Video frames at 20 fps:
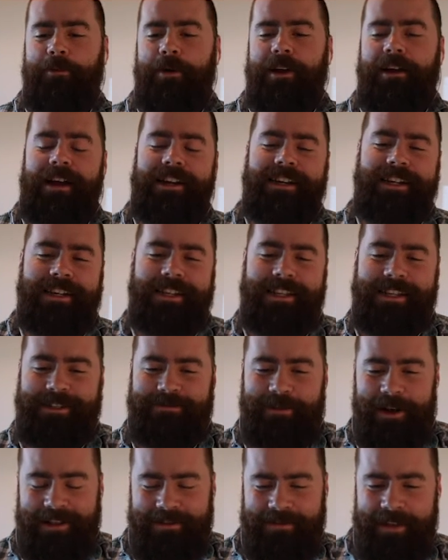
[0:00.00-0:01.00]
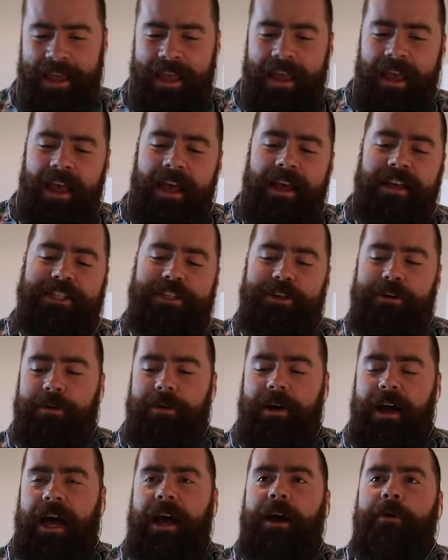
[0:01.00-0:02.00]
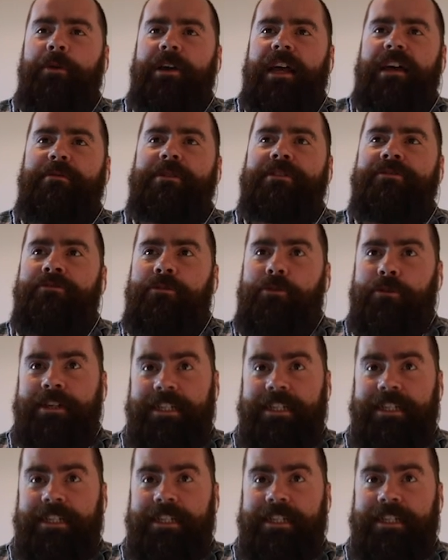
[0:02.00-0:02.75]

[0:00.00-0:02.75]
and where I did this well. So when I was